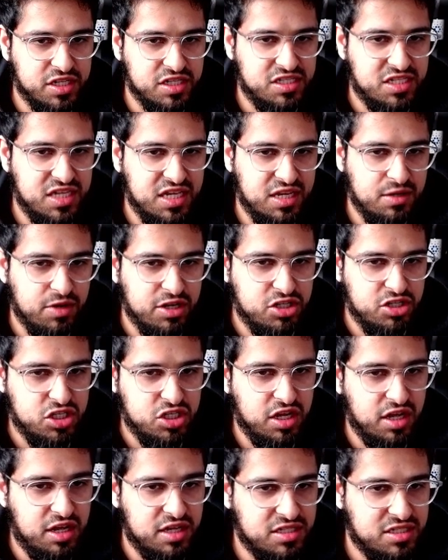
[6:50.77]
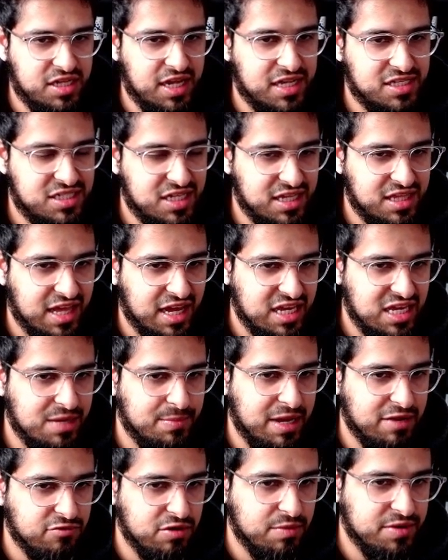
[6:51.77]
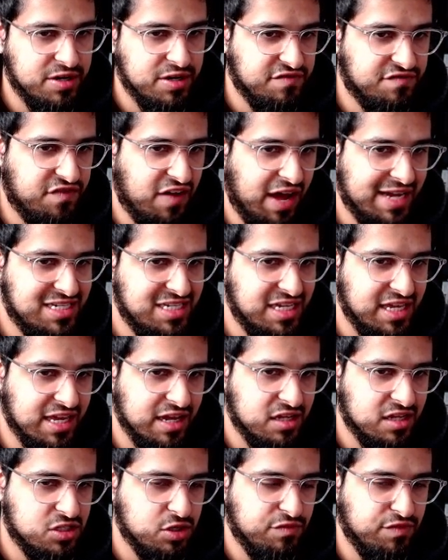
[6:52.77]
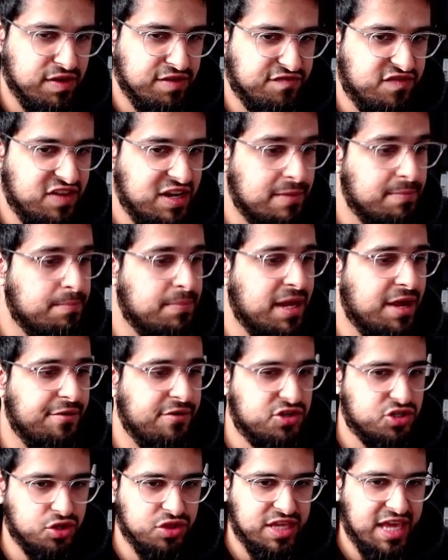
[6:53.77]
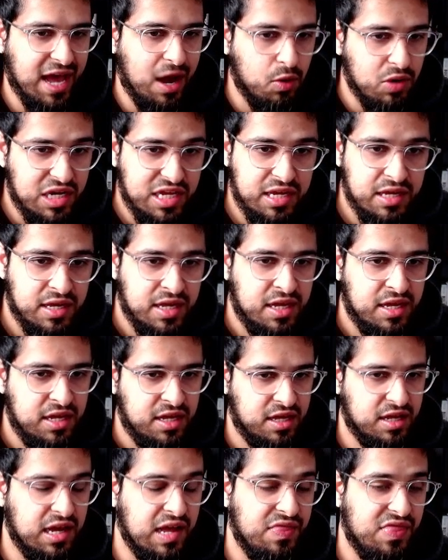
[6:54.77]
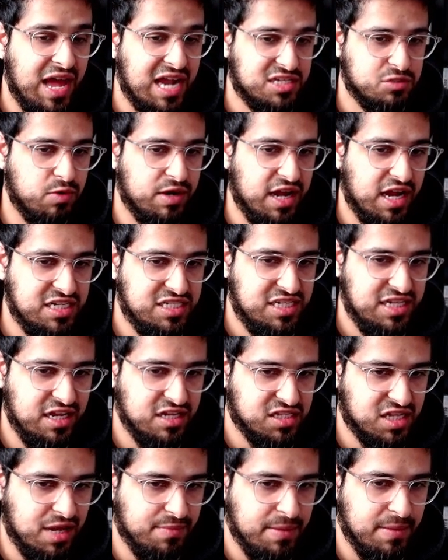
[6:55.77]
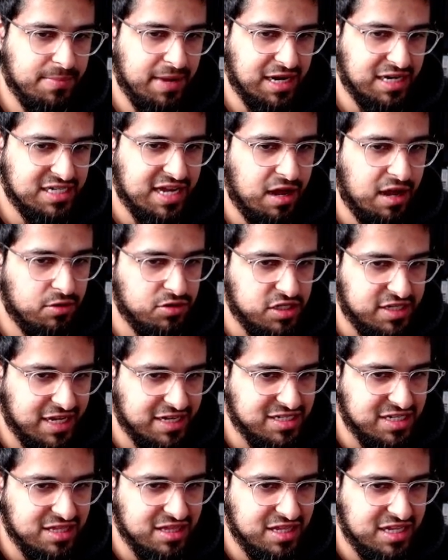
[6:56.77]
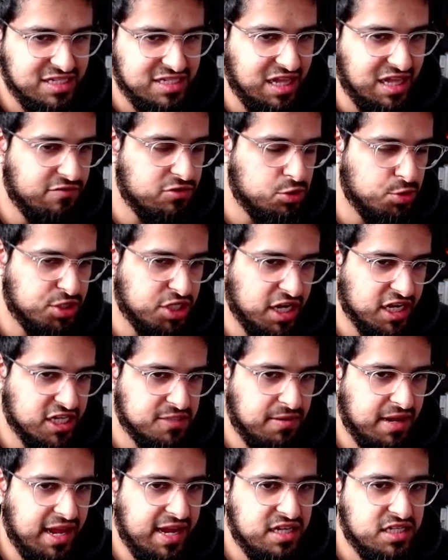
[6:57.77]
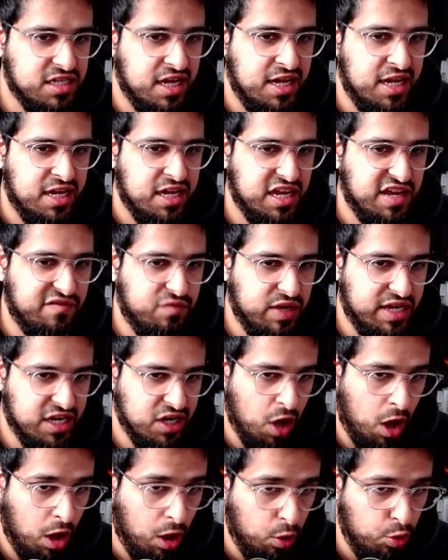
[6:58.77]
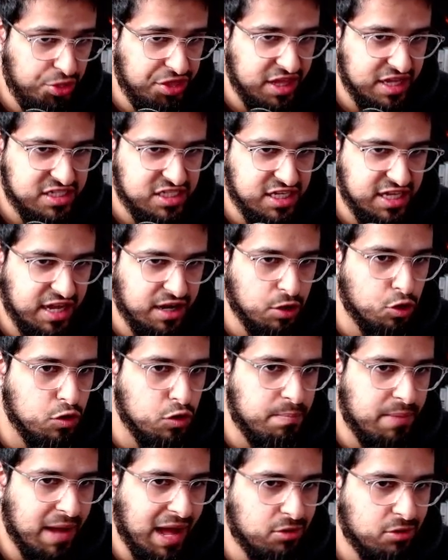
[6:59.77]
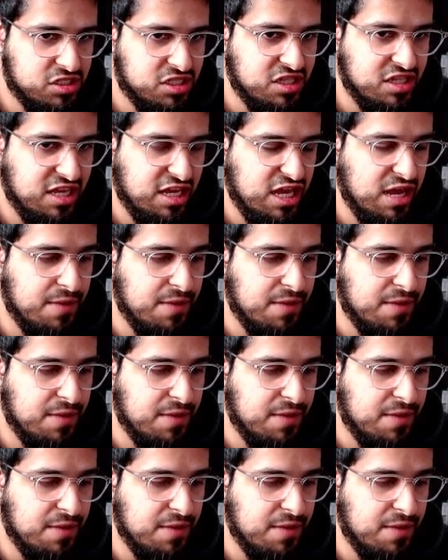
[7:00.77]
see we're just testing that EMA ribbon and fighting here. So if we flip bearish on the hourly, uh, that's when I'd see us coming back down to testing these levels, which I explained. If we can hold this and get a good bounce and the